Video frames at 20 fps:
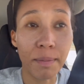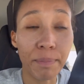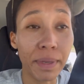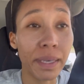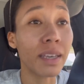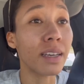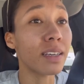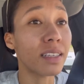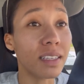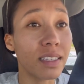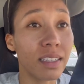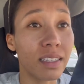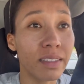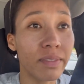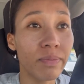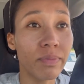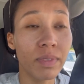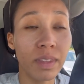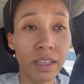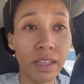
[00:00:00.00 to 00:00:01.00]
Because
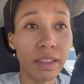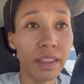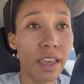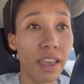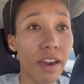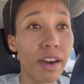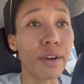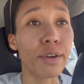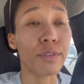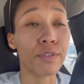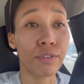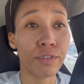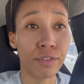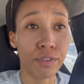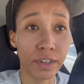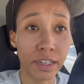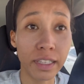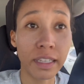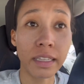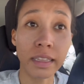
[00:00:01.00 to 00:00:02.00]
they are
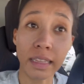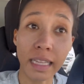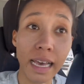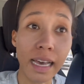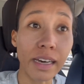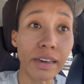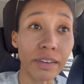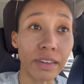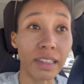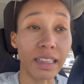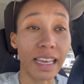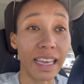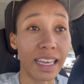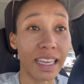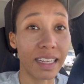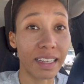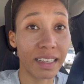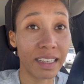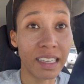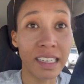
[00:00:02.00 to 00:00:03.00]
freaking loud. Like,
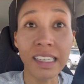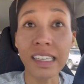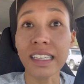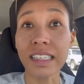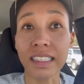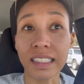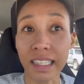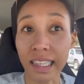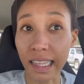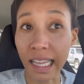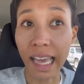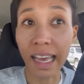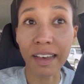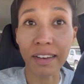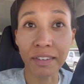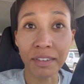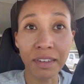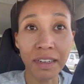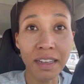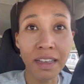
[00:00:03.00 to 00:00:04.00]
he is
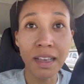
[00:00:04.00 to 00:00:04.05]
loud.